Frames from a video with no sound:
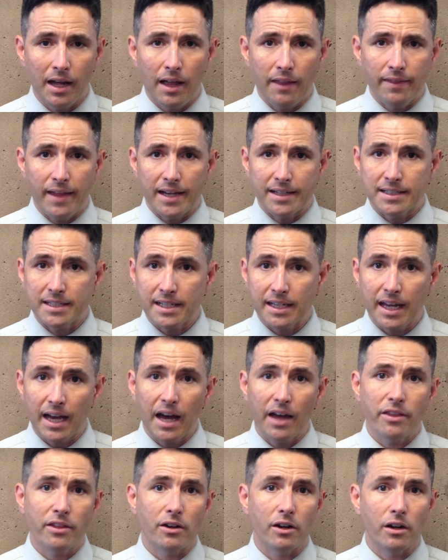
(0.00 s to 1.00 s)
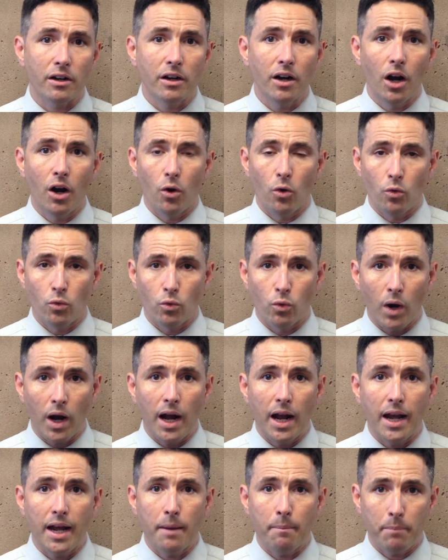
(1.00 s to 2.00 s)
that together
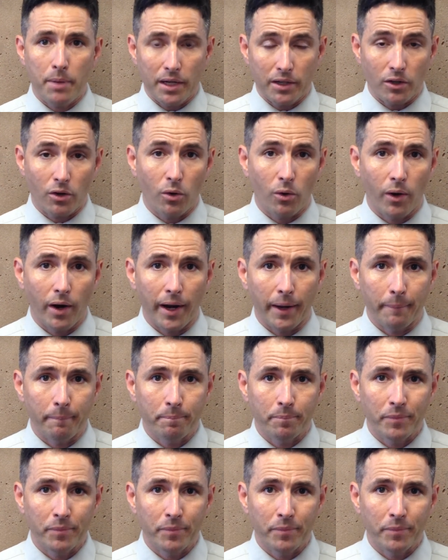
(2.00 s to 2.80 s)
run Bitcoin.